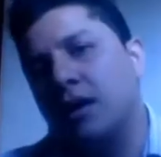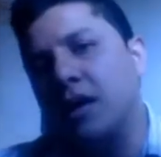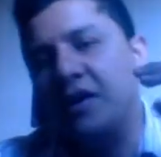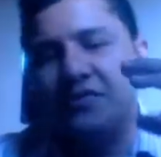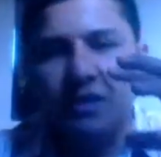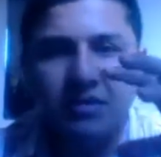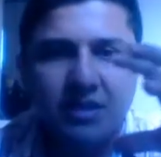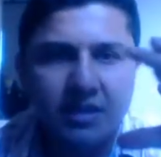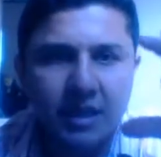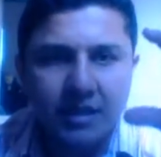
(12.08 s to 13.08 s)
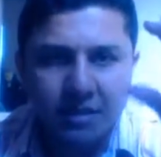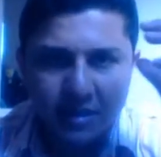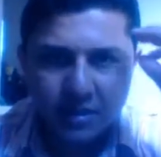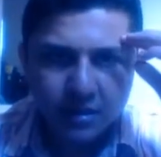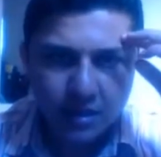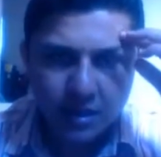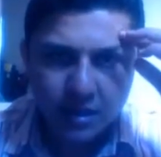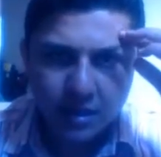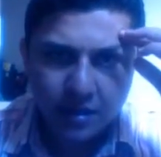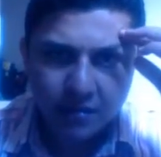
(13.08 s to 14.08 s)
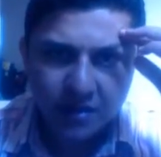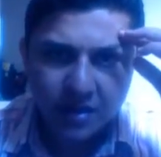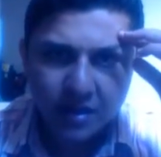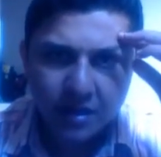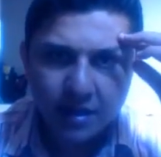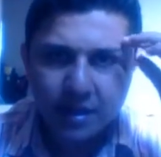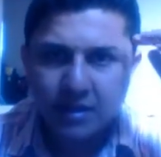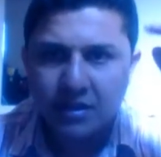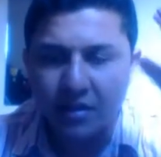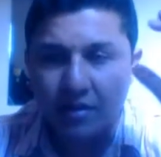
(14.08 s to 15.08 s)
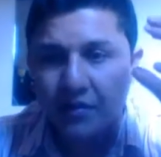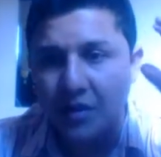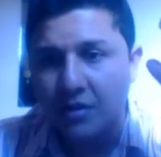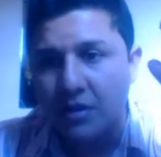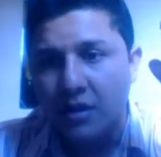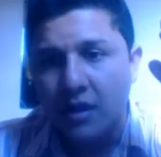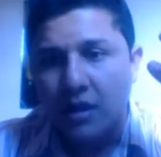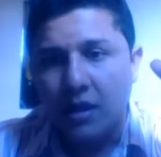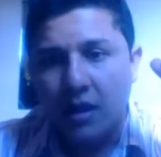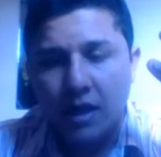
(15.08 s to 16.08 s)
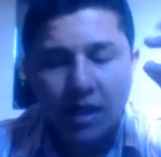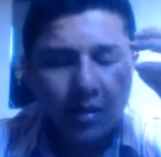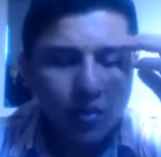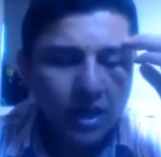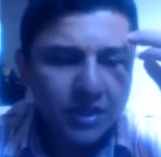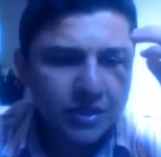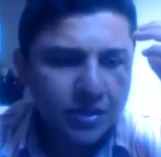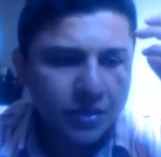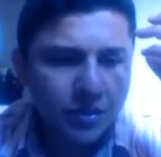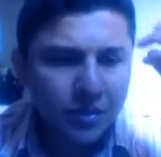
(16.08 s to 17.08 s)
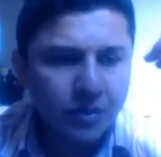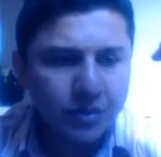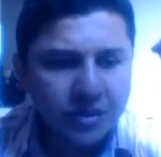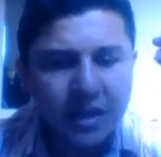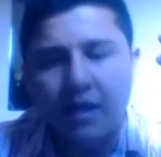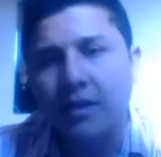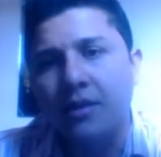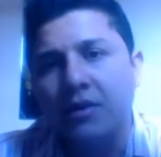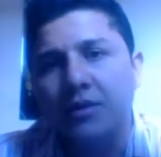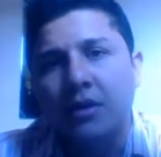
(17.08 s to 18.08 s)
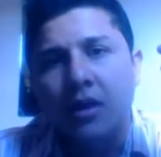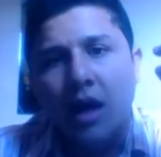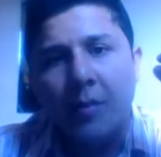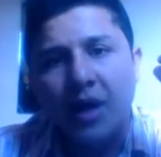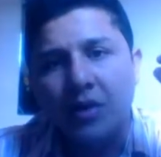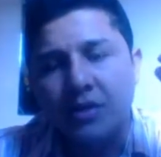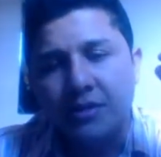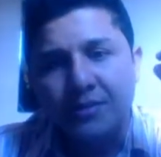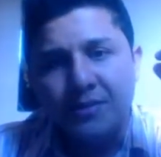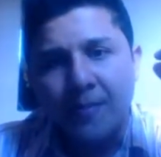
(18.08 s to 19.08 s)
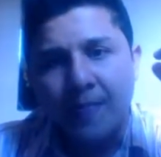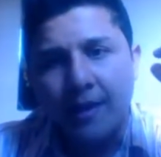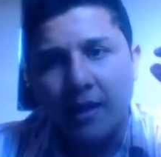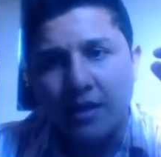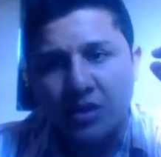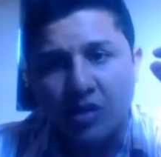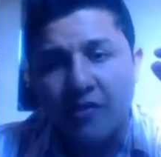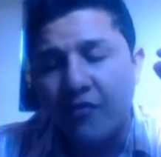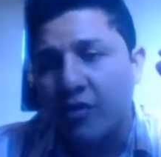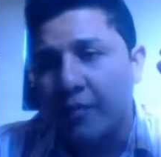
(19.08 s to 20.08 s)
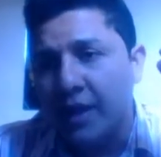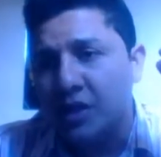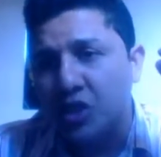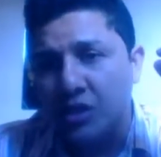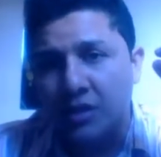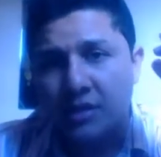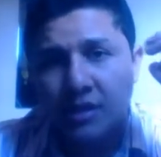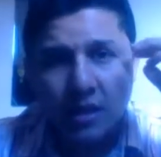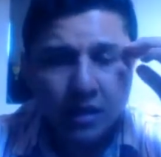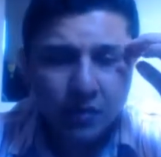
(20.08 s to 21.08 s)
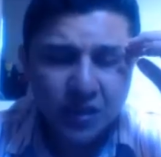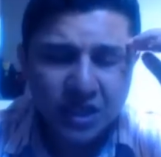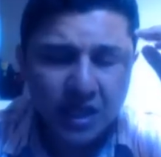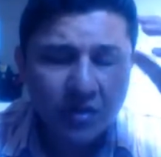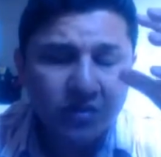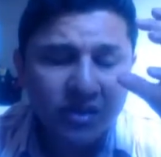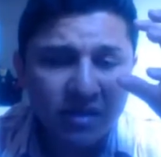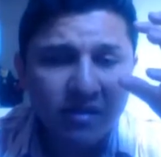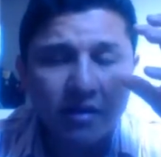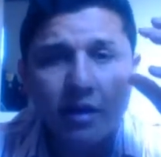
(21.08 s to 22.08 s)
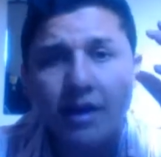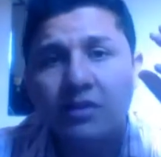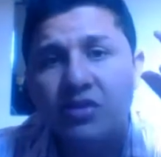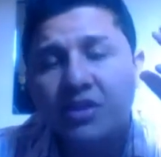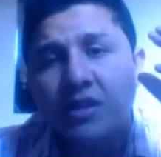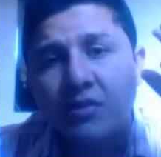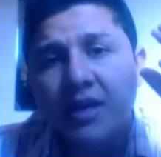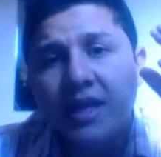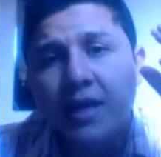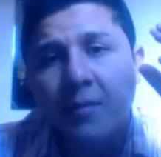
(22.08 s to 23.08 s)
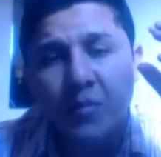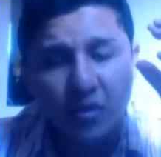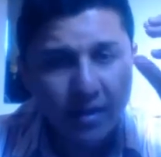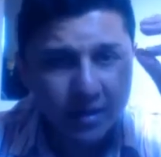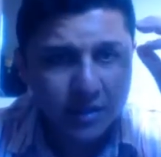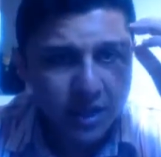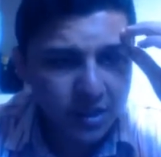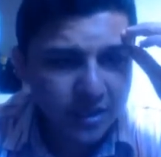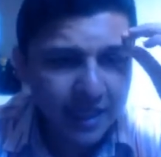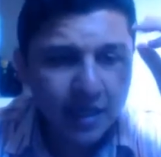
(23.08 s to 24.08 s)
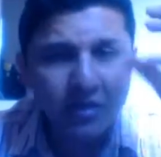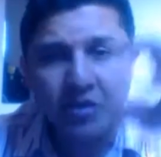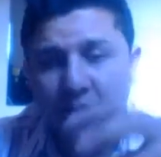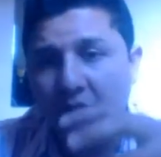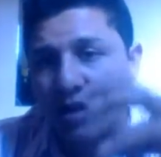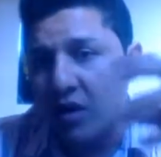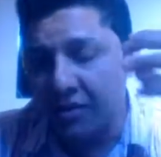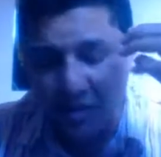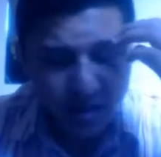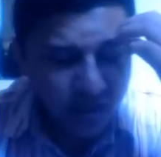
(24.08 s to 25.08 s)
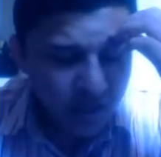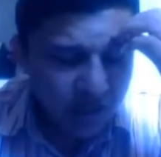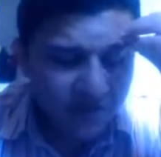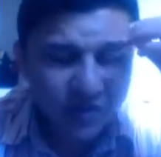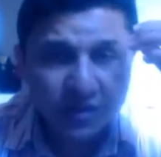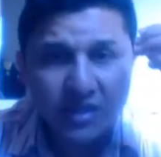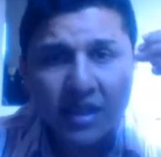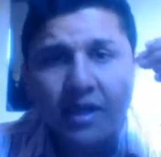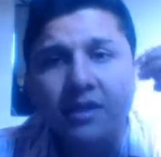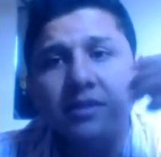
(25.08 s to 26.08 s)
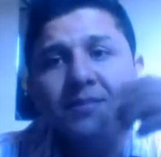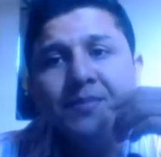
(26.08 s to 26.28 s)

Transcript: After starting with this review, I want to tell you about some information which I consider is really important to take into account for this